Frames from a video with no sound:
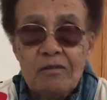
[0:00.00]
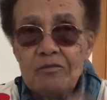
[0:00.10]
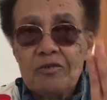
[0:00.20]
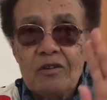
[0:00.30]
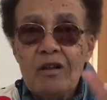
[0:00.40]
It
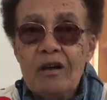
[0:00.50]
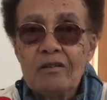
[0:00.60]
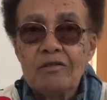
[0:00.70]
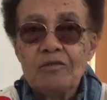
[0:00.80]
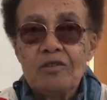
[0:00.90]
was a
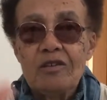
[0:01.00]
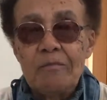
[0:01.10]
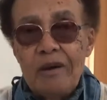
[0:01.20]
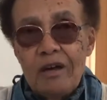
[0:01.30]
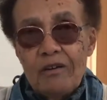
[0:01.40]
clock that was in the
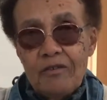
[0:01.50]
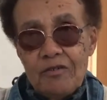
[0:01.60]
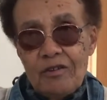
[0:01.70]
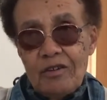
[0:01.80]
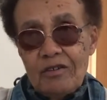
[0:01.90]
back of
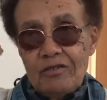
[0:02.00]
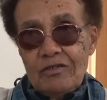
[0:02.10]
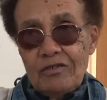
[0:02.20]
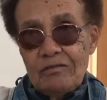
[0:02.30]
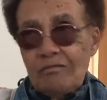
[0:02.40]
her desk,
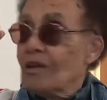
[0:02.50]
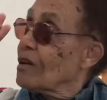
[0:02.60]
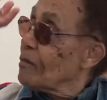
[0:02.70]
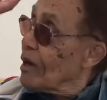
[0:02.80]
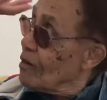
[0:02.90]

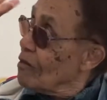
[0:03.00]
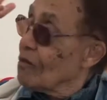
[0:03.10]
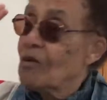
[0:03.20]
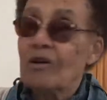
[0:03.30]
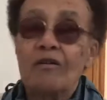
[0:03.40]
back on the
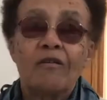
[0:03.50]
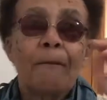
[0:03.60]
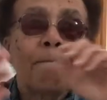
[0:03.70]
wall.